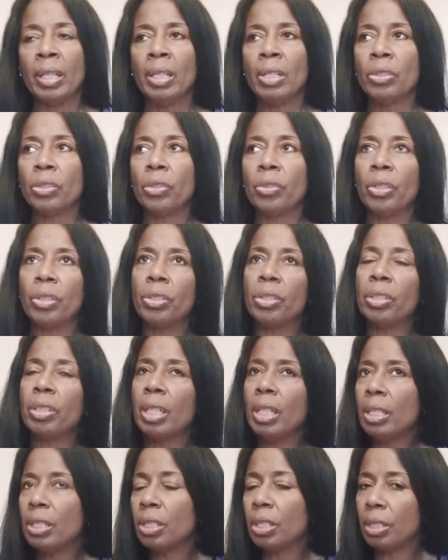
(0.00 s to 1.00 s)
So there's
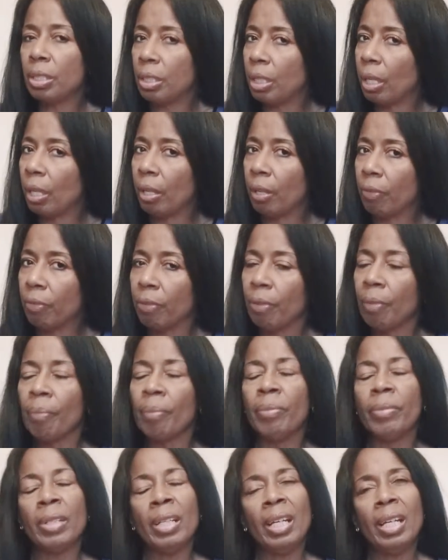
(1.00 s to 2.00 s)
sensitive,
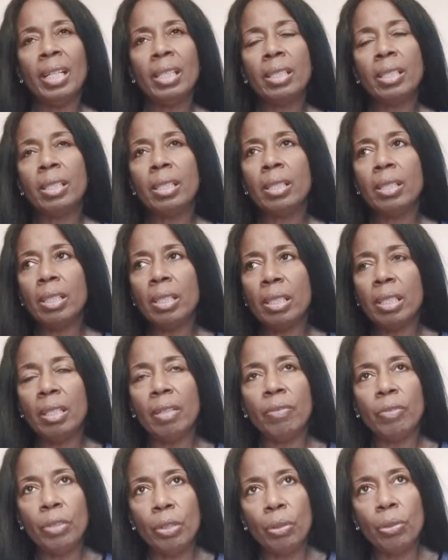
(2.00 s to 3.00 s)
and
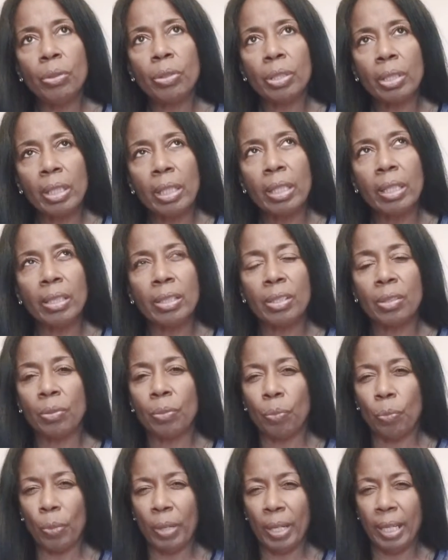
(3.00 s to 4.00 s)
sensitive usually is
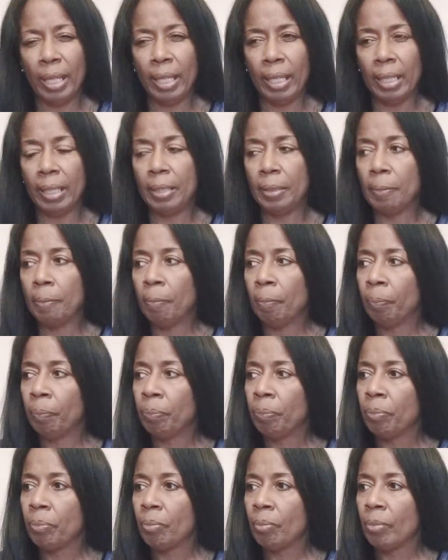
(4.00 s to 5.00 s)
when,
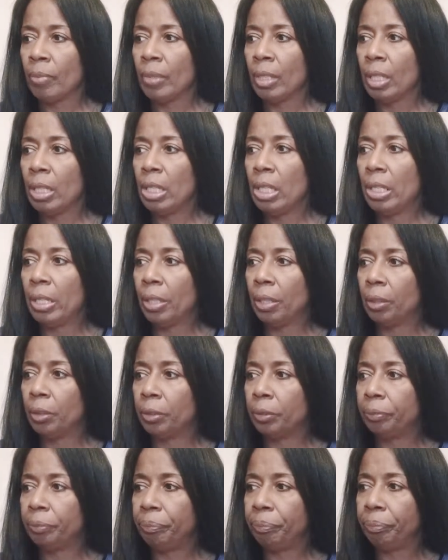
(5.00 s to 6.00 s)
you
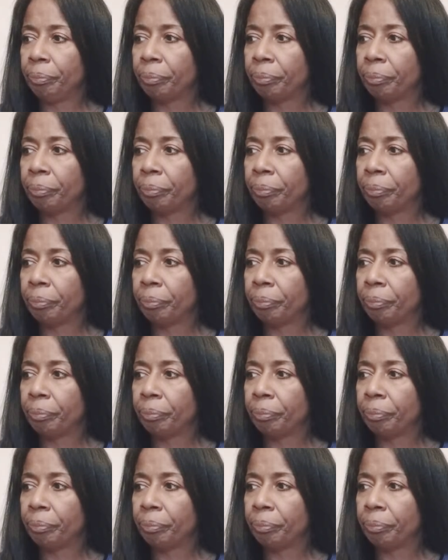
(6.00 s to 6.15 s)
know,